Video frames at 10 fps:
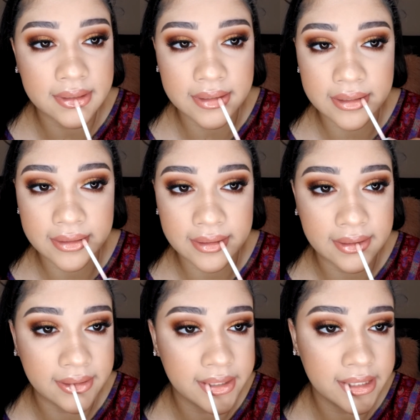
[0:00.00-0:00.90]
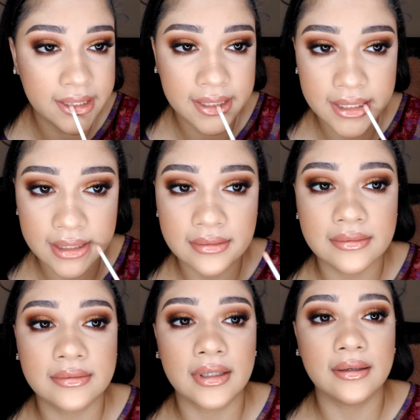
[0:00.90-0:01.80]
There we go.
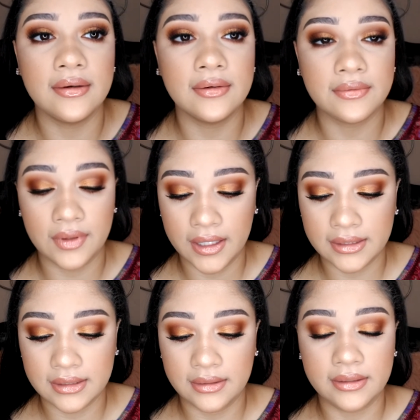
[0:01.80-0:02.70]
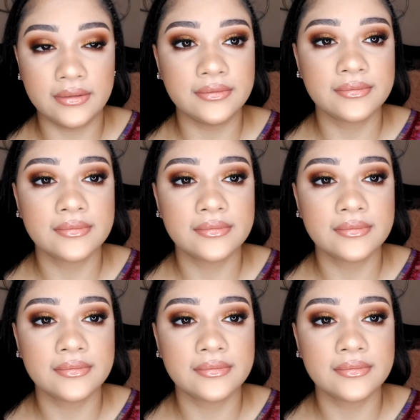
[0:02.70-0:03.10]
Like gold flecks, you know.